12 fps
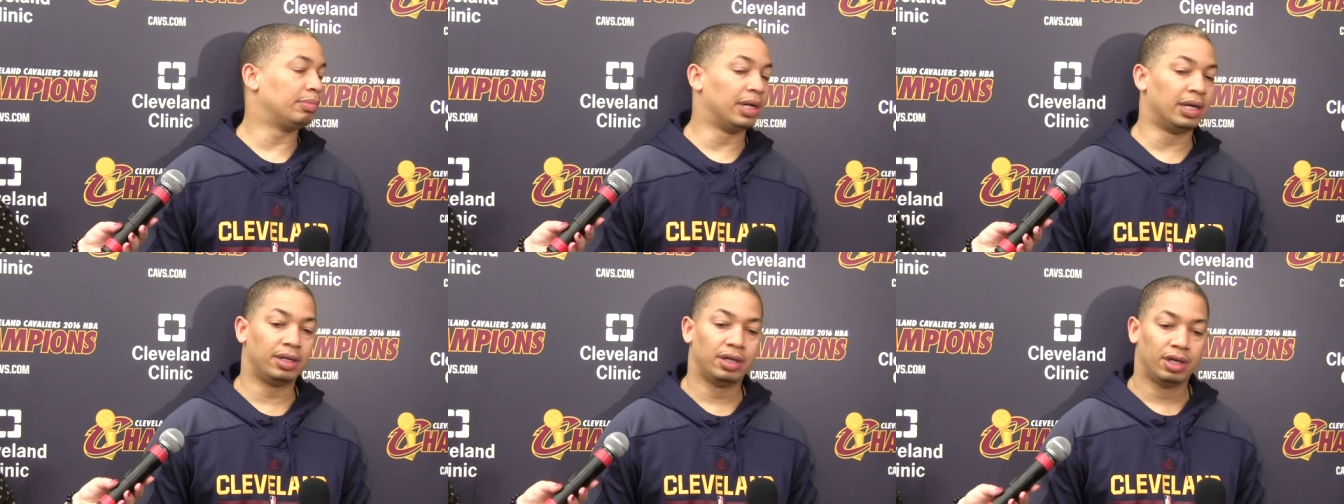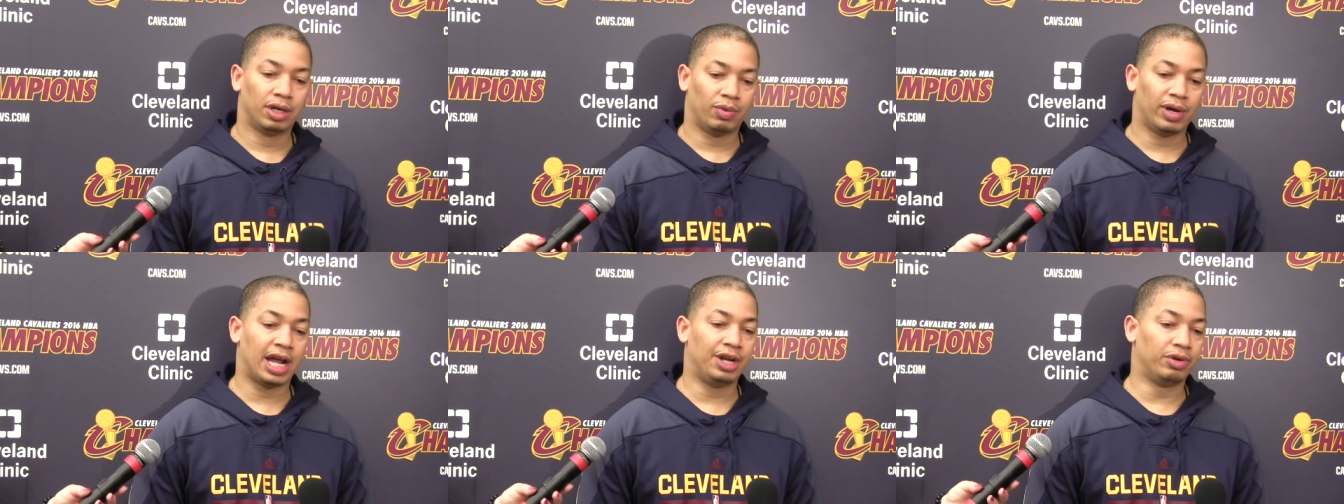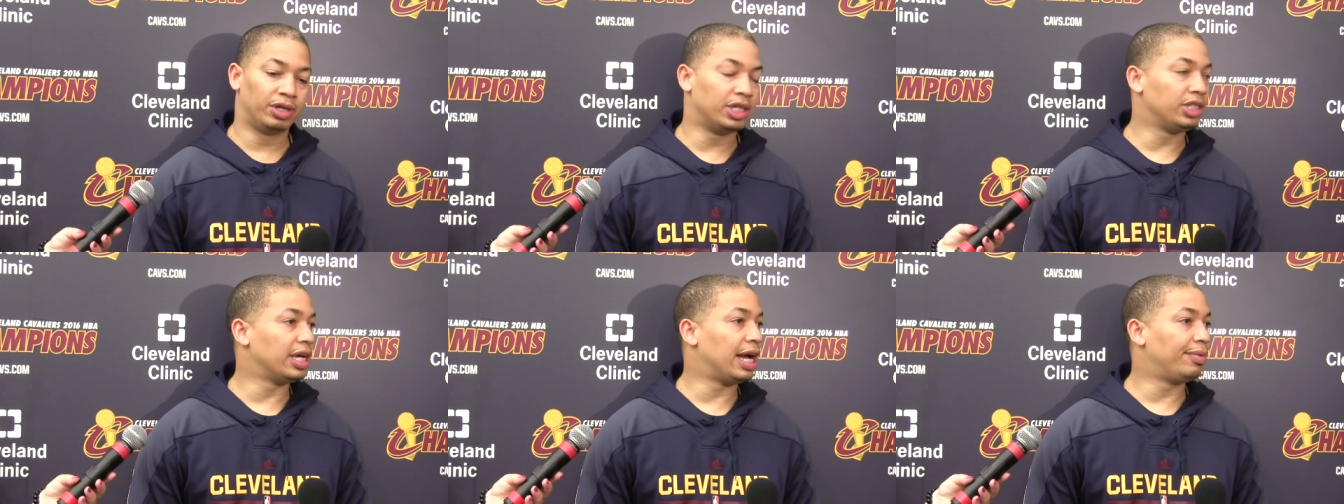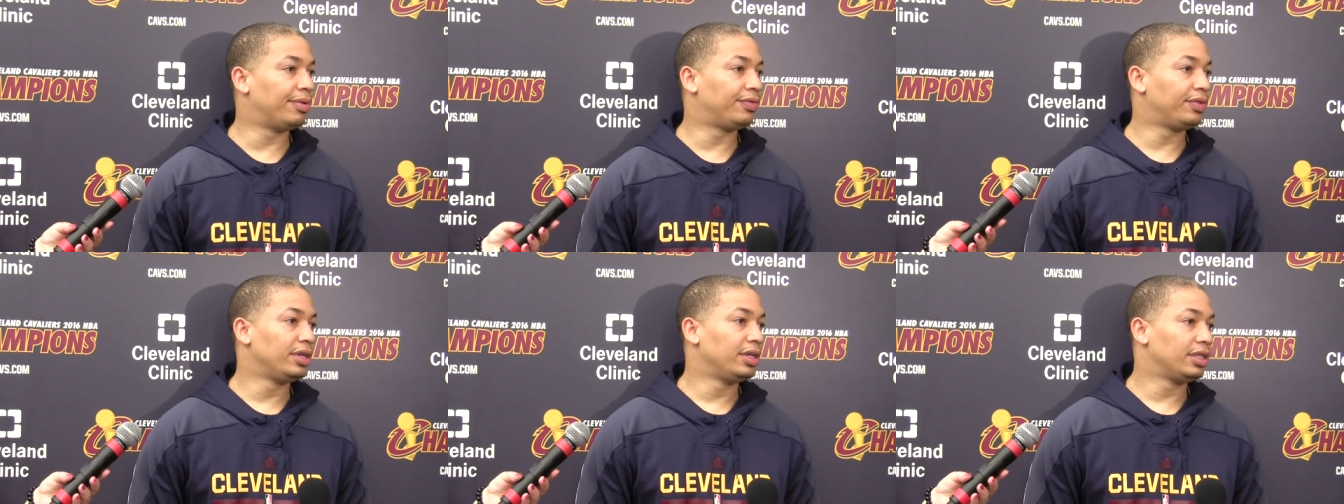but we got to do a good job of
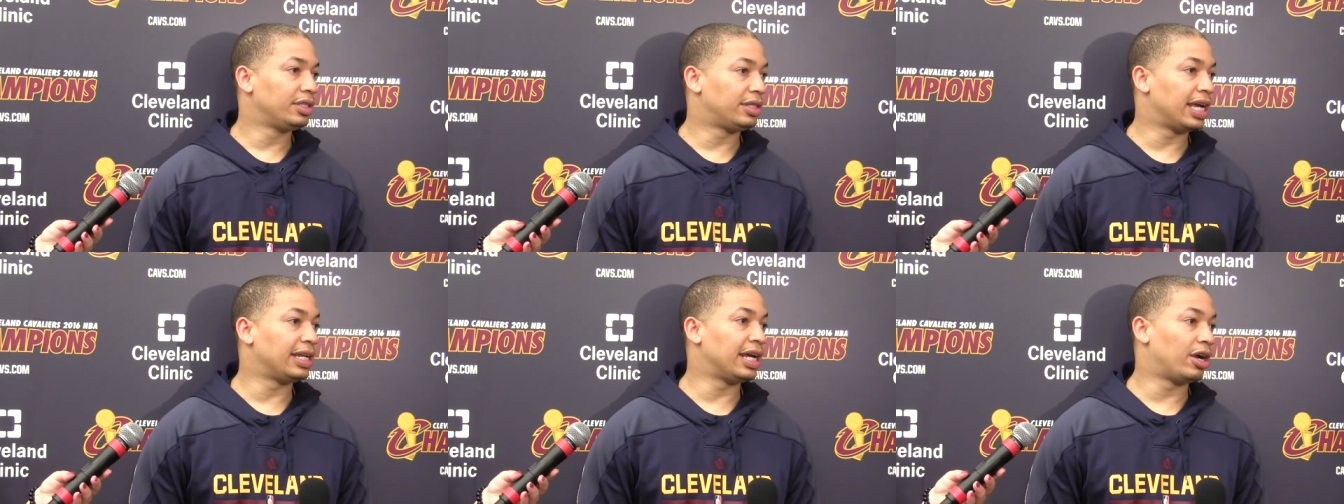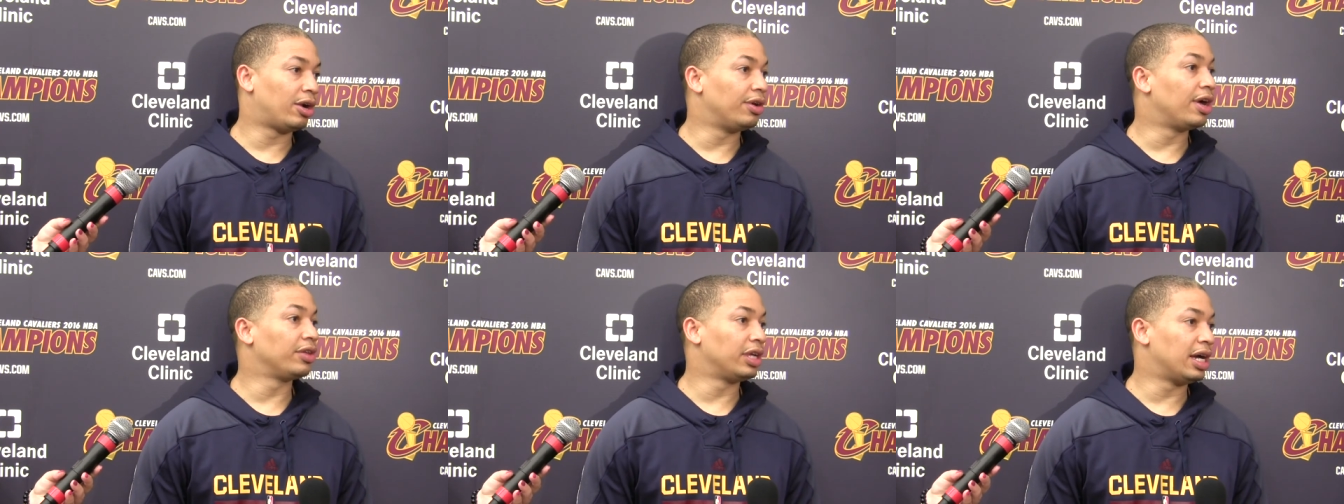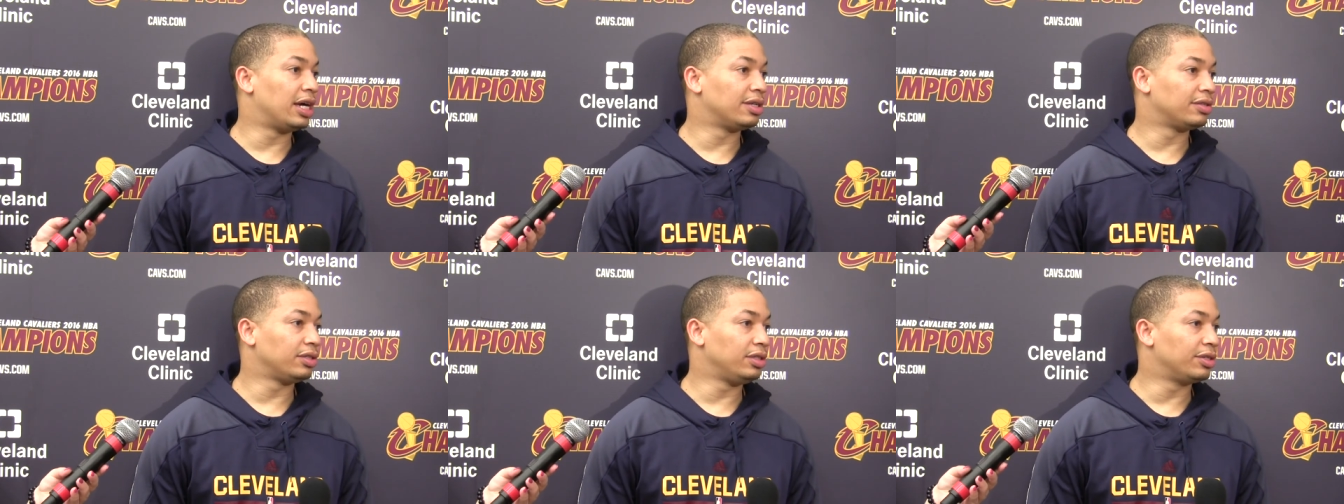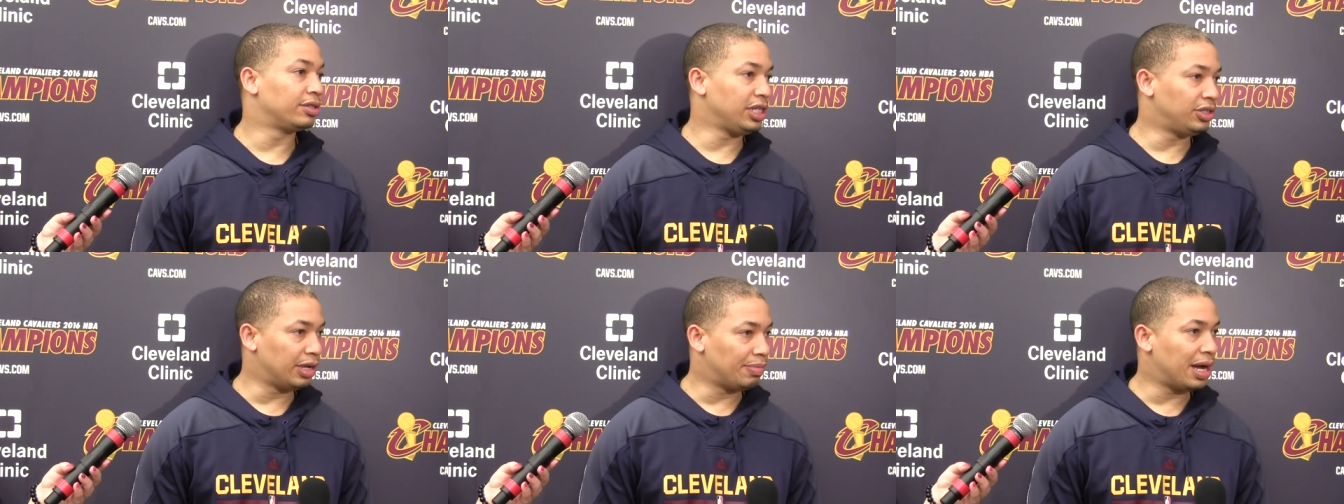checking out all the other guys, you know,
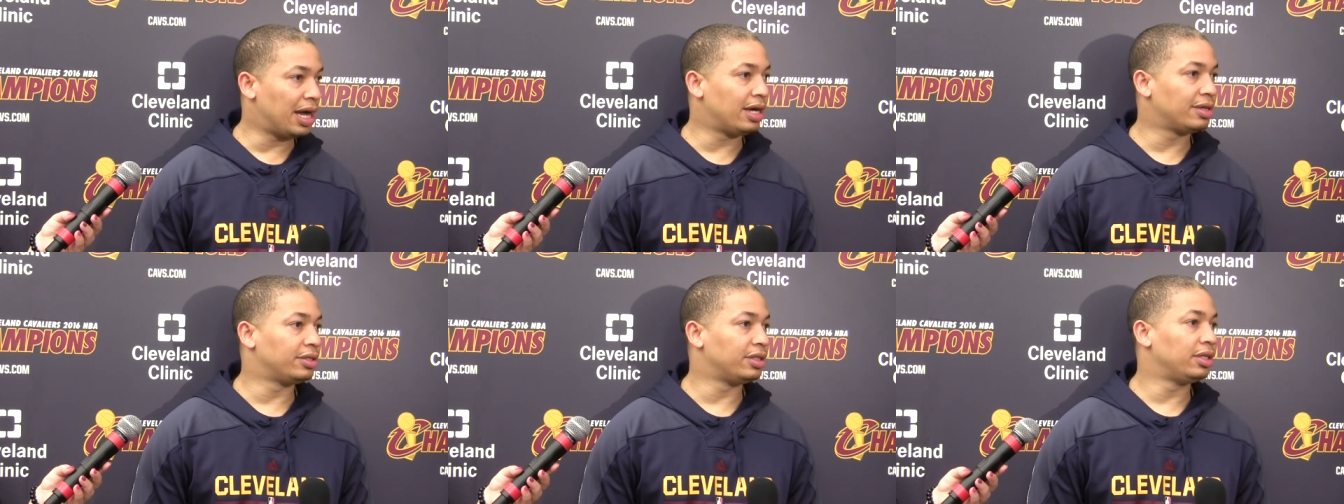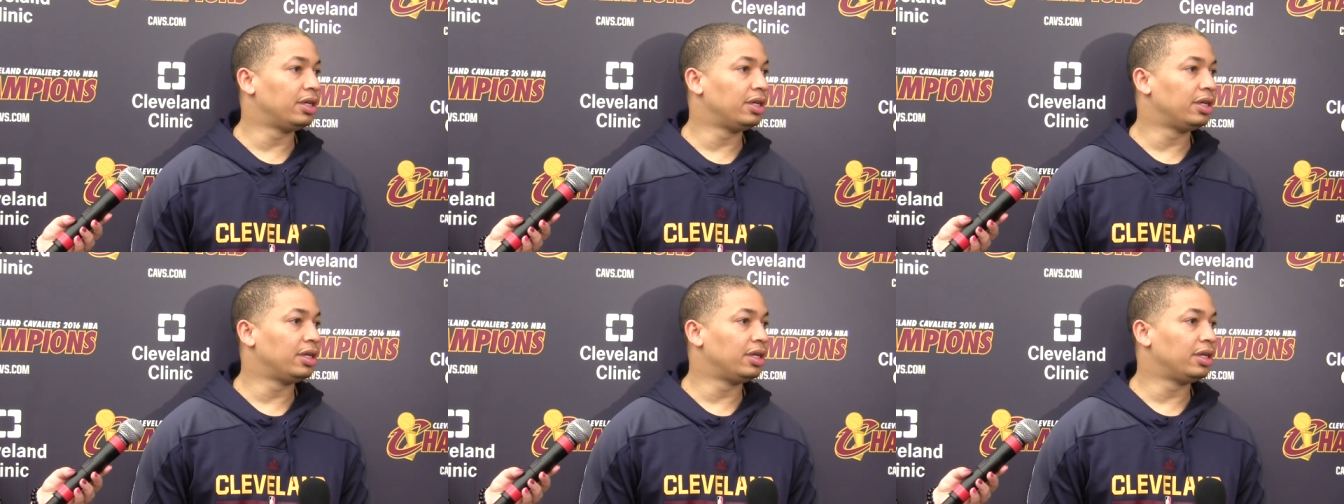CJ Miles and,